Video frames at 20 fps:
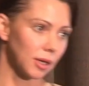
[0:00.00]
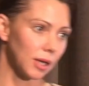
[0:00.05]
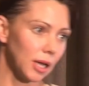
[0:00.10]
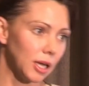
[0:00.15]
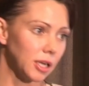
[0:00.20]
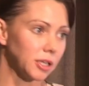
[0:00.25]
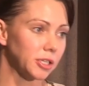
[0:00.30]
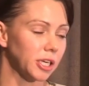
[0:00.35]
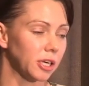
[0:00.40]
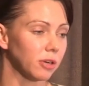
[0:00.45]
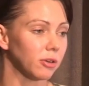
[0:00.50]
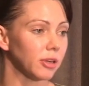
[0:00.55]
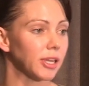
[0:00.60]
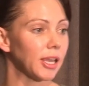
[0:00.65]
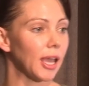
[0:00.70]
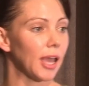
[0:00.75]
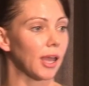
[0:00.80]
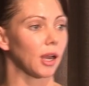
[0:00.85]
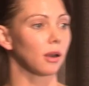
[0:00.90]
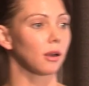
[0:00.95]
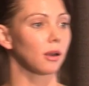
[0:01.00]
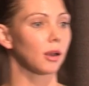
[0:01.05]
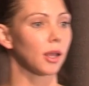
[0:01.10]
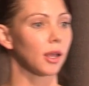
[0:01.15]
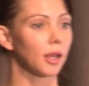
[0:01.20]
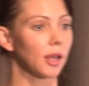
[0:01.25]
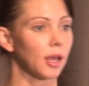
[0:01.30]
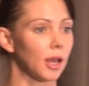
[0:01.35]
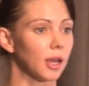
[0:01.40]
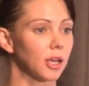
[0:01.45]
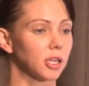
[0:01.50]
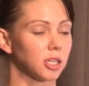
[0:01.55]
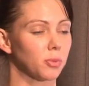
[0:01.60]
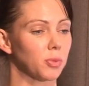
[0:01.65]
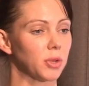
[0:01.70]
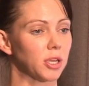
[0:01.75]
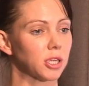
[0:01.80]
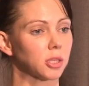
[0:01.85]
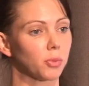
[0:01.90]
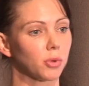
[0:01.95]
Uh, dairy cattle are to
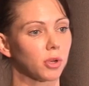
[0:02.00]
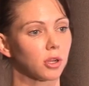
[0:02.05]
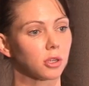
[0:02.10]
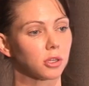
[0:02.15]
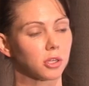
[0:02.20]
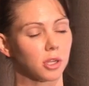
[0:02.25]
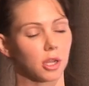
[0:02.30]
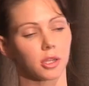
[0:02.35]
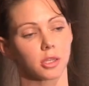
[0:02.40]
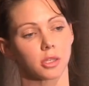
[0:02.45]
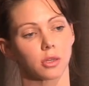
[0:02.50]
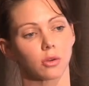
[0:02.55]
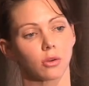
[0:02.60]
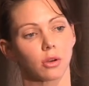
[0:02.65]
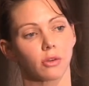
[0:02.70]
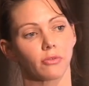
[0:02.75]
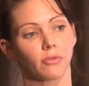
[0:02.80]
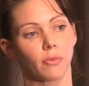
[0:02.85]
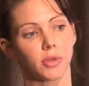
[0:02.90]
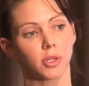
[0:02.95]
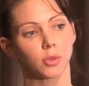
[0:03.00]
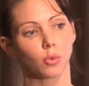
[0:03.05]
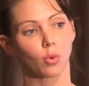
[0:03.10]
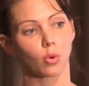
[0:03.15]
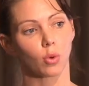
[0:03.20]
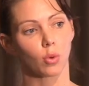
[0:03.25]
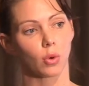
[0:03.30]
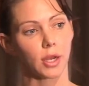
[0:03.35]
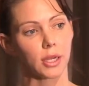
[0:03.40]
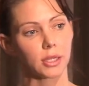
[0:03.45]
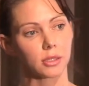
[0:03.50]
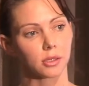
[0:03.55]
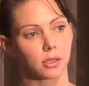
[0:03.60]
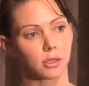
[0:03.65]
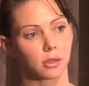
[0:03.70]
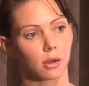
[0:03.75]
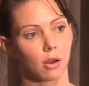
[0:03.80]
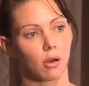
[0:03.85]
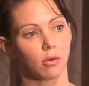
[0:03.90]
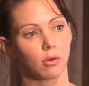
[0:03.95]
be exclu excluded from these waterways,
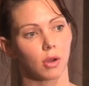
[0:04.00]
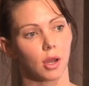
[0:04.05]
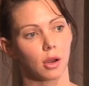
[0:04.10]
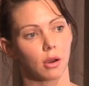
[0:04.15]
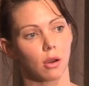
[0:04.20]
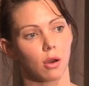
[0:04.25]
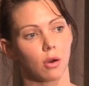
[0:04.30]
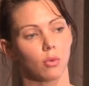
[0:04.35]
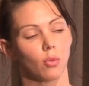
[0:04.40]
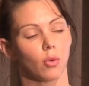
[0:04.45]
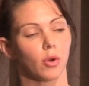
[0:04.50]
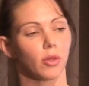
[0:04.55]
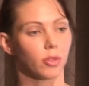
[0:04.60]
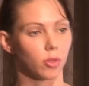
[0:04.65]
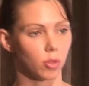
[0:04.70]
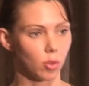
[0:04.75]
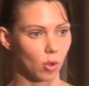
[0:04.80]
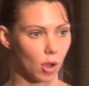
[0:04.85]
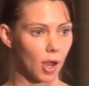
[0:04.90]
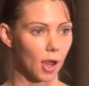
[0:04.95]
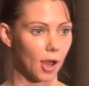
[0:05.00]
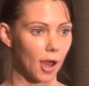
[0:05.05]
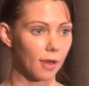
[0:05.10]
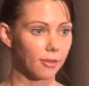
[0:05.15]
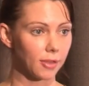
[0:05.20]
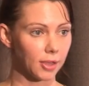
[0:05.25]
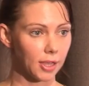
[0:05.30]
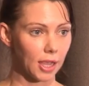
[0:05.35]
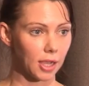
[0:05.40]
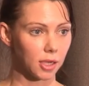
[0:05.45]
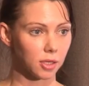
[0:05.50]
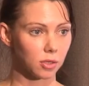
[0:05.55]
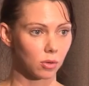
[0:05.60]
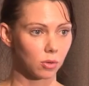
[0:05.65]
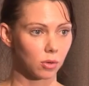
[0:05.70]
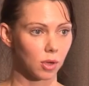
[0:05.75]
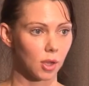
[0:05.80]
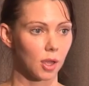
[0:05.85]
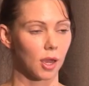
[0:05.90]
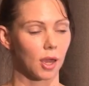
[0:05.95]
as long, along with no, uh, other
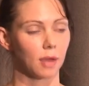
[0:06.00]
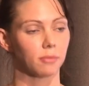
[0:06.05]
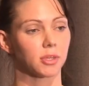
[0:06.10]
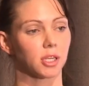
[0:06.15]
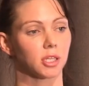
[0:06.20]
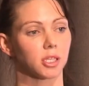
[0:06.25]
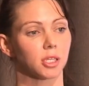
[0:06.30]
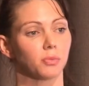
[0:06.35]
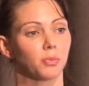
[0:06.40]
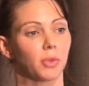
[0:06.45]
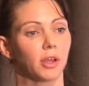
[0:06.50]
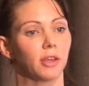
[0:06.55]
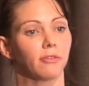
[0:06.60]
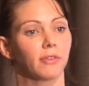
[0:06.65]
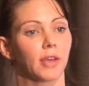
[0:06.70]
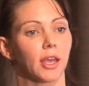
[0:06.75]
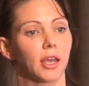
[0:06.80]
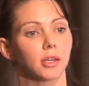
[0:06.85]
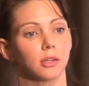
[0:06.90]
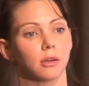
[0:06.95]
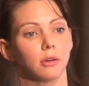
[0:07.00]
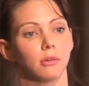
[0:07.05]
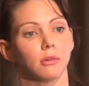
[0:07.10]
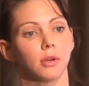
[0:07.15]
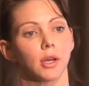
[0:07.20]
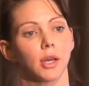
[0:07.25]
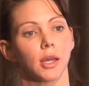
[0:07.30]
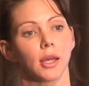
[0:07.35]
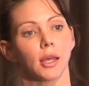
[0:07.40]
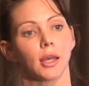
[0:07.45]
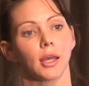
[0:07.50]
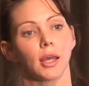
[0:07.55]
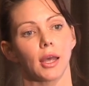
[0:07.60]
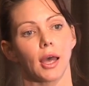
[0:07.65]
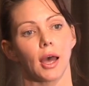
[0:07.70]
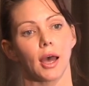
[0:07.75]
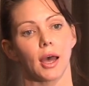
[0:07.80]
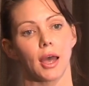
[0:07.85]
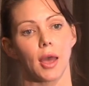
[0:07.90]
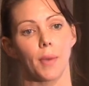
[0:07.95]
cattle, um, such as beef cattle,
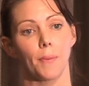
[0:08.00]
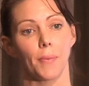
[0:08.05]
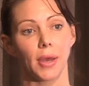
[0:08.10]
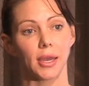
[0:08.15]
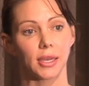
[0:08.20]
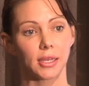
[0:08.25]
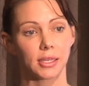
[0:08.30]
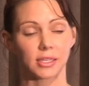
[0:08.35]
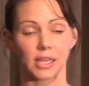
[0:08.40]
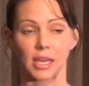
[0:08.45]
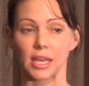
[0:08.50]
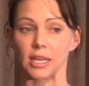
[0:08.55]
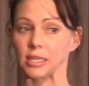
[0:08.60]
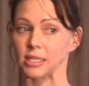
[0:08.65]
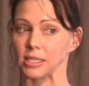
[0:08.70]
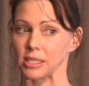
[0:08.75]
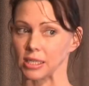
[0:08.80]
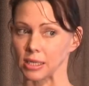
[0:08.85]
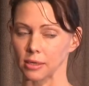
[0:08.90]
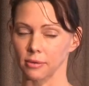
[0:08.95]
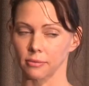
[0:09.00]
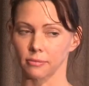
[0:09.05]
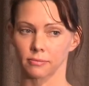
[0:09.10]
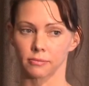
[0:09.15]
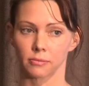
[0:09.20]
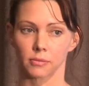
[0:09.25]
uh, pigs and deer.